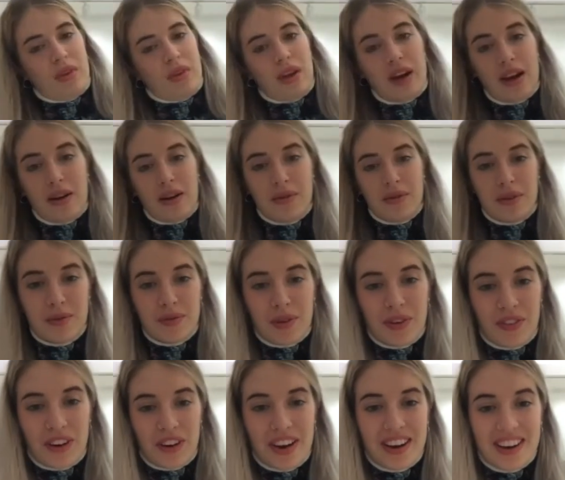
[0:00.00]
Yeah,
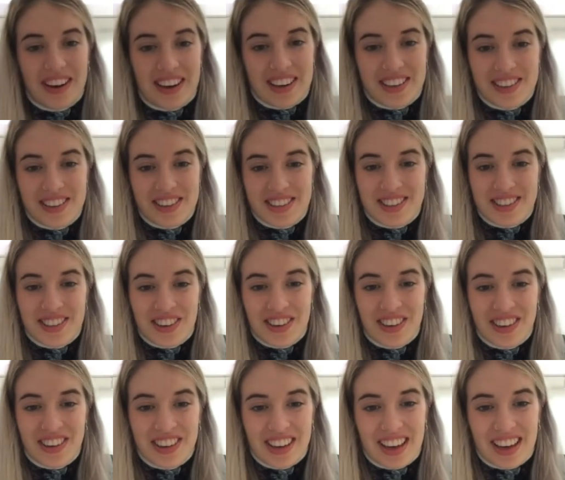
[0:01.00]
we're very like
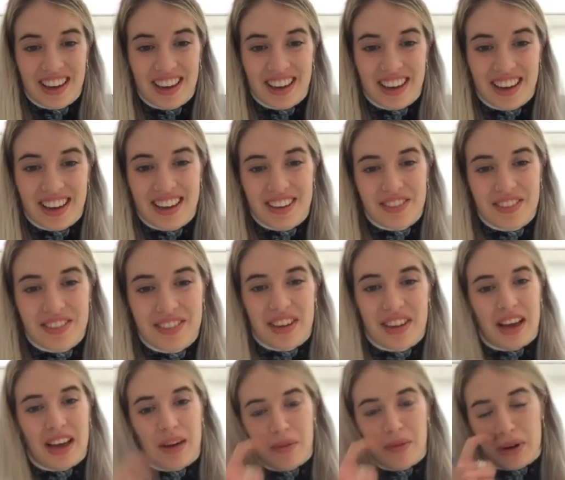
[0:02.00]
stuck. Yeah, like
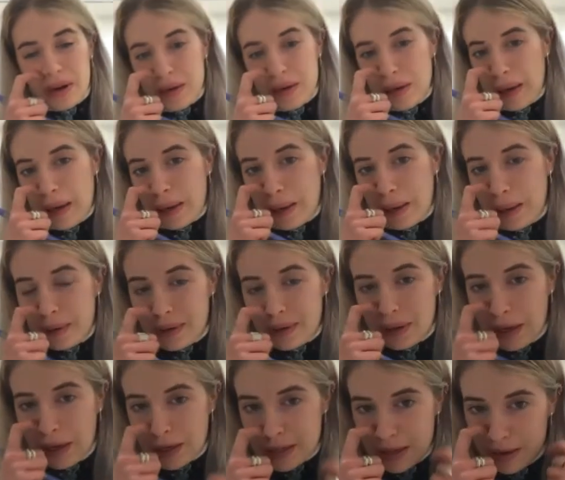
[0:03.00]
yeah, we're in like
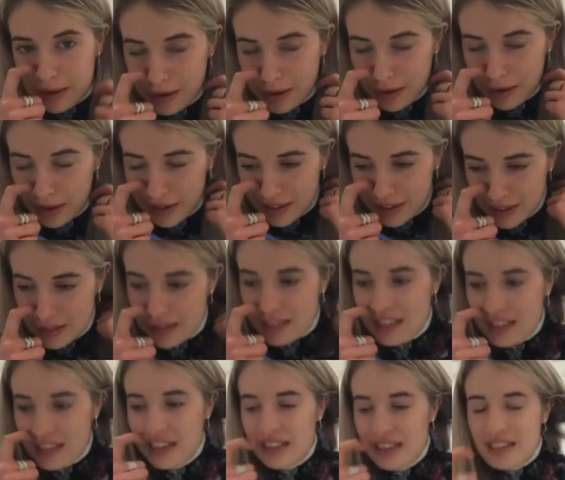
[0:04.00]
another lockdown here in
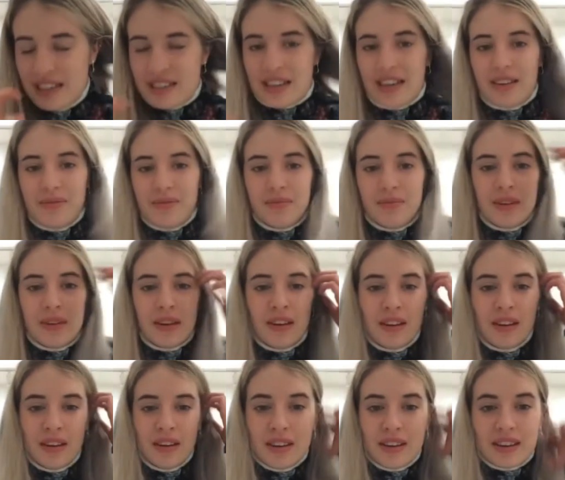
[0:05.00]
Ireland and um
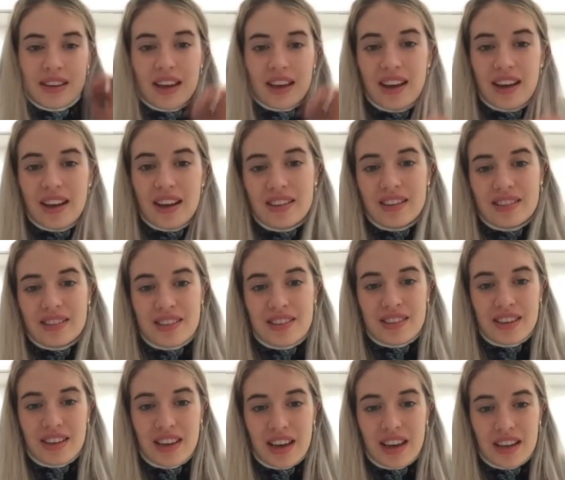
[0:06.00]
yeah
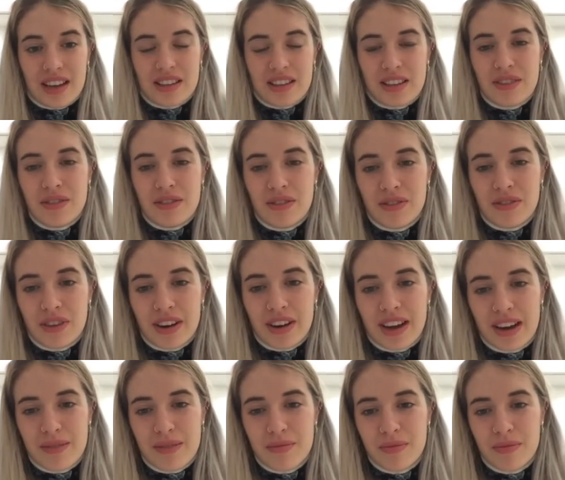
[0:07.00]
it's yeah it's even for
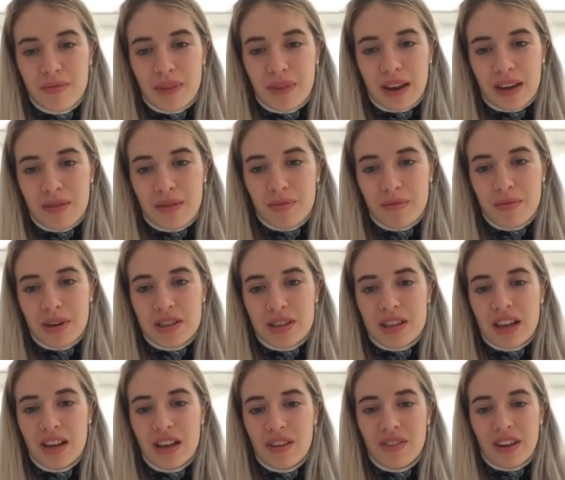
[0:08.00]
um like
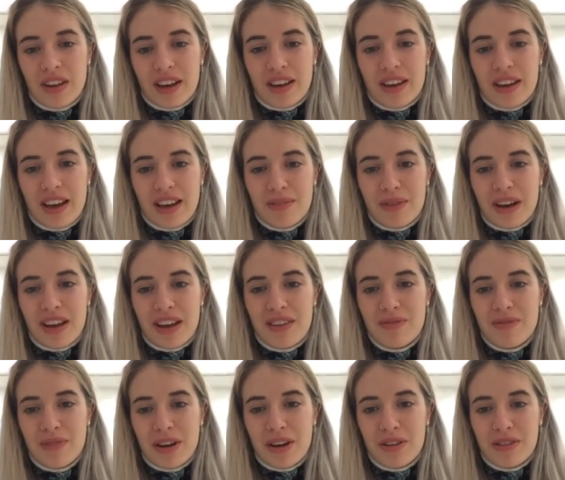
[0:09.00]
myself like yeah my
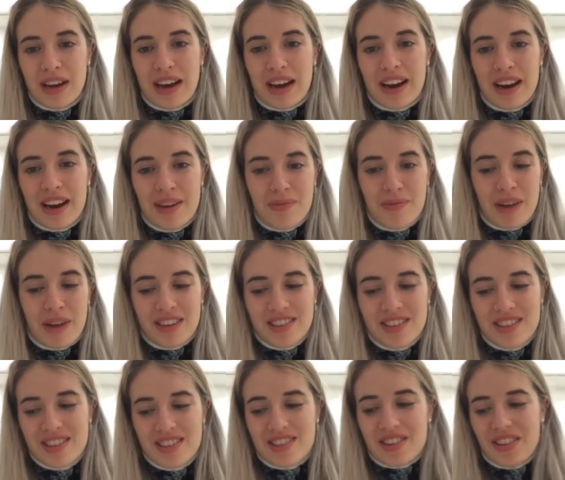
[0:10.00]
even my own art
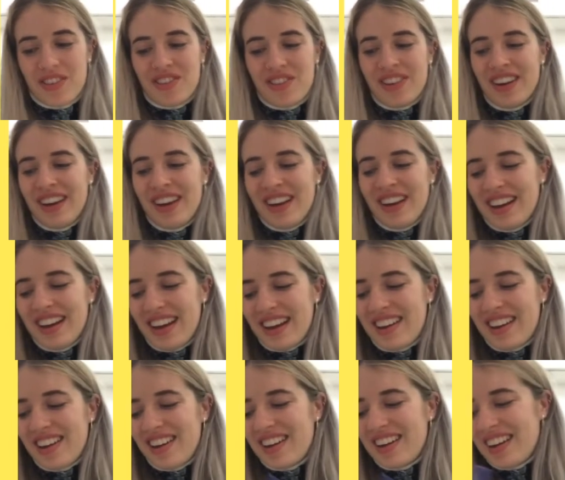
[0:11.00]
practice and stuff
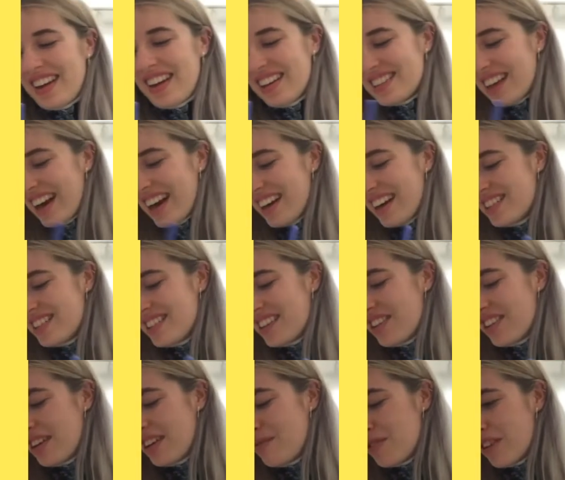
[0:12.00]
like you yeah it's hard to
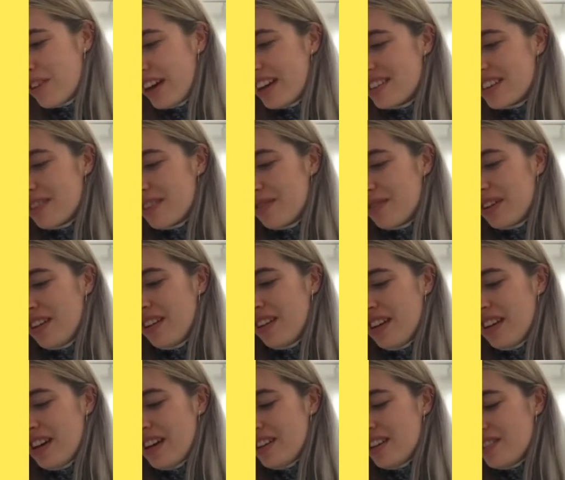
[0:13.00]
keep creating
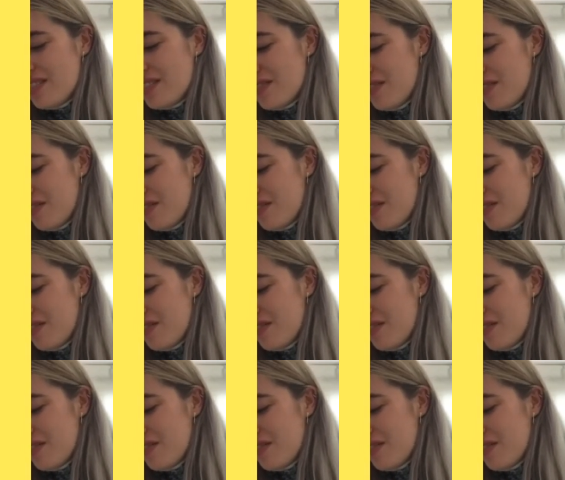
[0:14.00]
when you